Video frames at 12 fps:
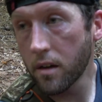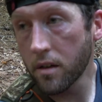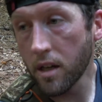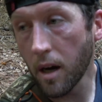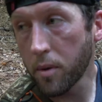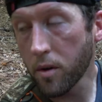
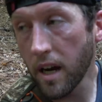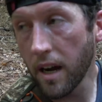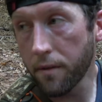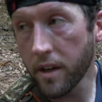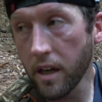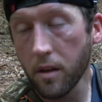
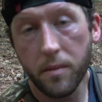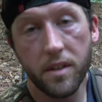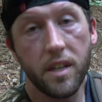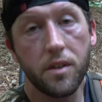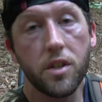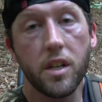topographic
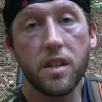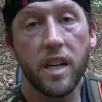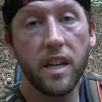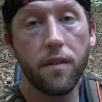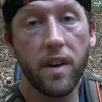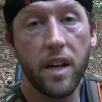elements that you could
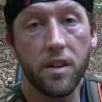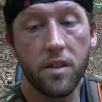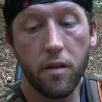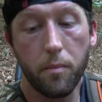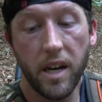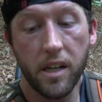take advantage
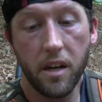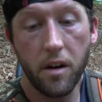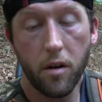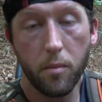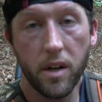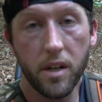of back
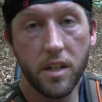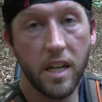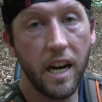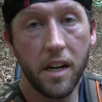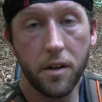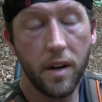here, but you
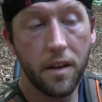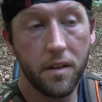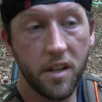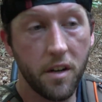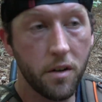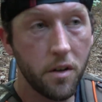got to know how the
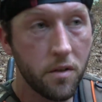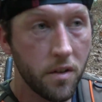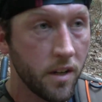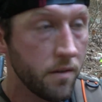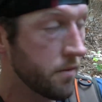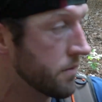deer are using it.